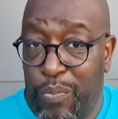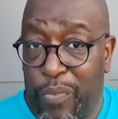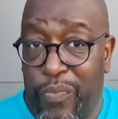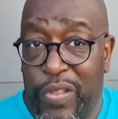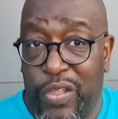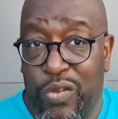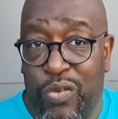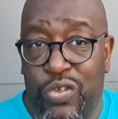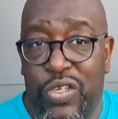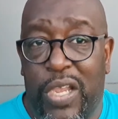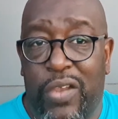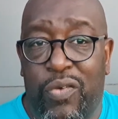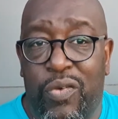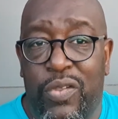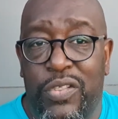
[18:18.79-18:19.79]
within your
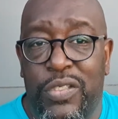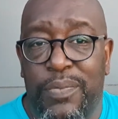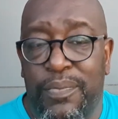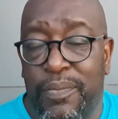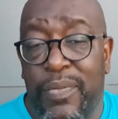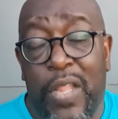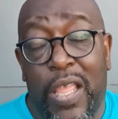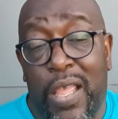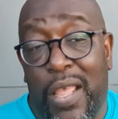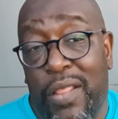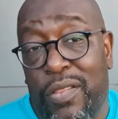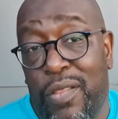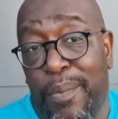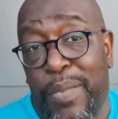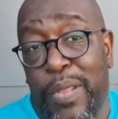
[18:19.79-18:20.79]
chakras.
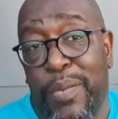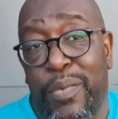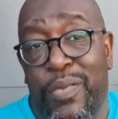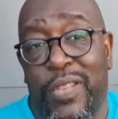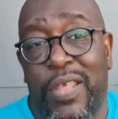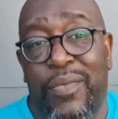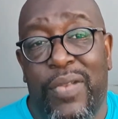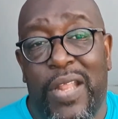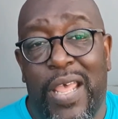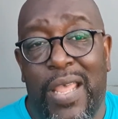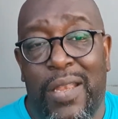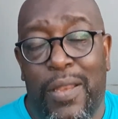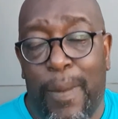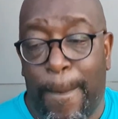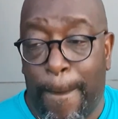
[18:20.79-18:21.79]
Some people have even had